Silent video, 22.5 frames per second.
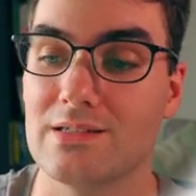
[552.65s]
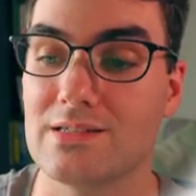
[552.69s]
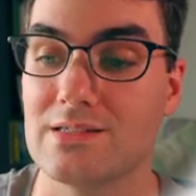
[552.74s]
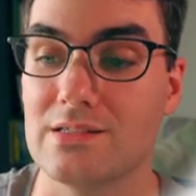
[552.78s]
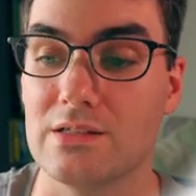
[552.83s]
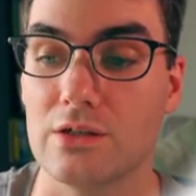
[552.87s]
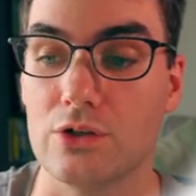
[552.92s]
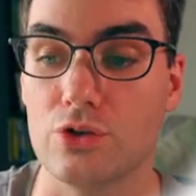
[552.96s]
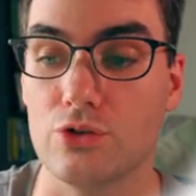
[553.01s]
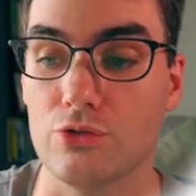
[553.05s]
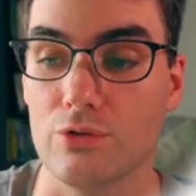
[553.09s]
This
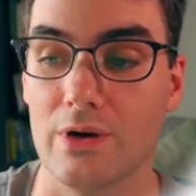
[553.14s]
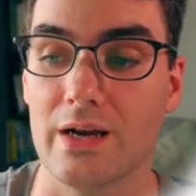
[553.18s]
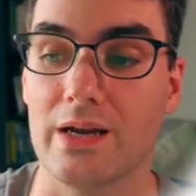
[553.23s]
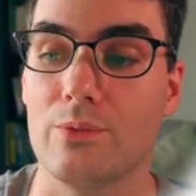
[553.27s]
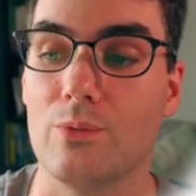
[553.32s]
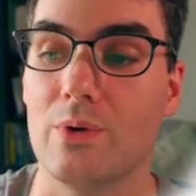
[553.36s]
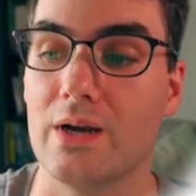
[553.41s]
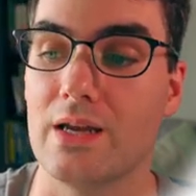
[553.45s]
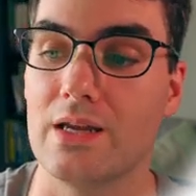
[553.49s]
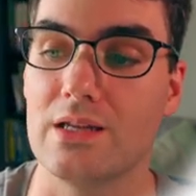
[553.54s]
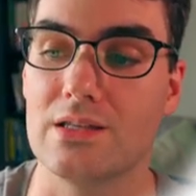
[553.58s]
is a
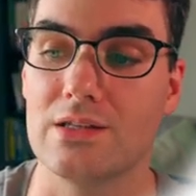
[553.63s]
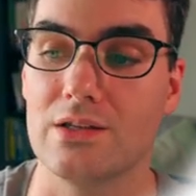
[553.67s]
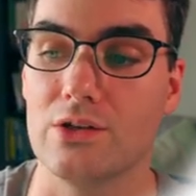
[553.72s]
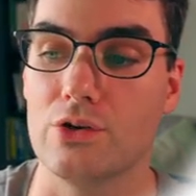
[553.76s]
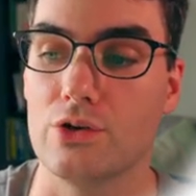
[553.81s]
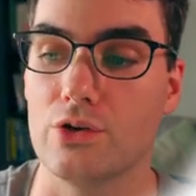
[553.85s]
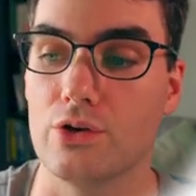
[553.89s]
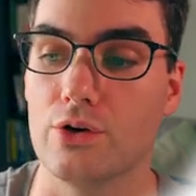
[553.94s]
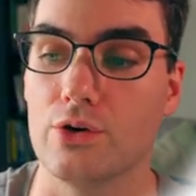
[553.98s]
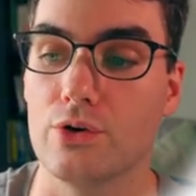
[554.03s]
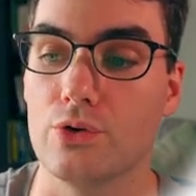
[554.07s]
great way to
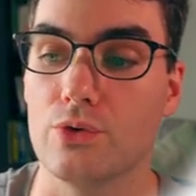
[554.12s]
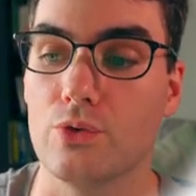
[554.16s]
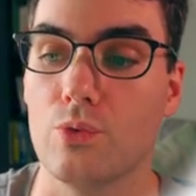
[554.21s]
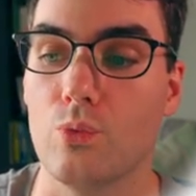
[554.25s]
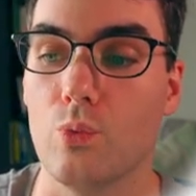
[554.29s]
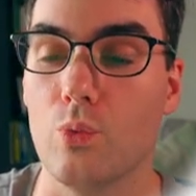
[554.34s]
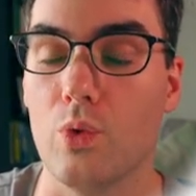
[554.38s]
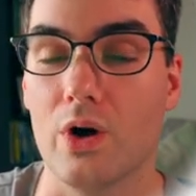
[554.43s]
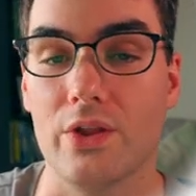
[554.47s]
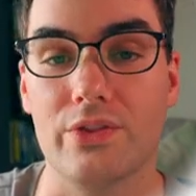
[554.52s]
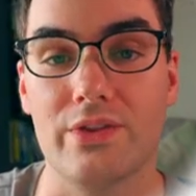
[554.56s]
know
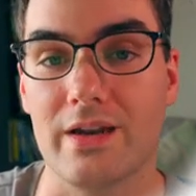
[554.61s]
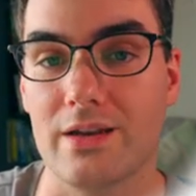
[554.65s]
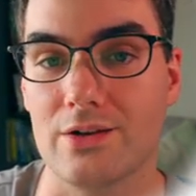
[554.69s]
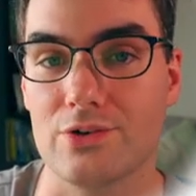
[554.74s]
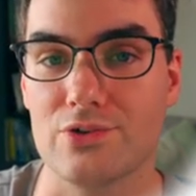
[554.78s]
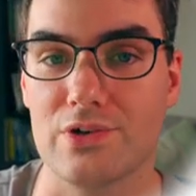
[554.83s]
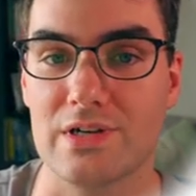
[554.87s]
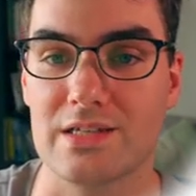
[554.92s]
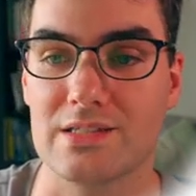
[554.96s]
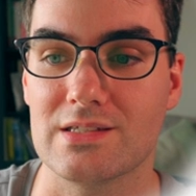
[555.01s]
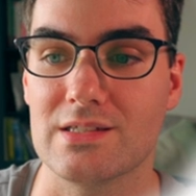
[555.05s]
what that
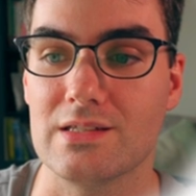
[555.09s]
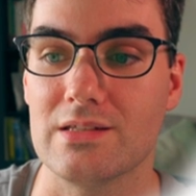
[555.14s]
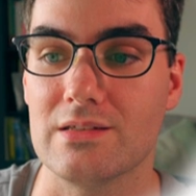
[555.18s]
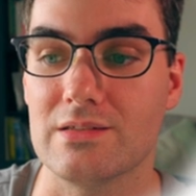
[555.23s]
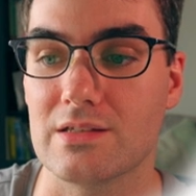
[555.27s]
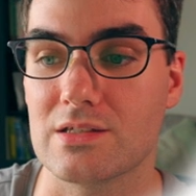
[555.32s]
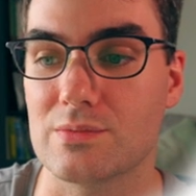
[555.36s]
address is,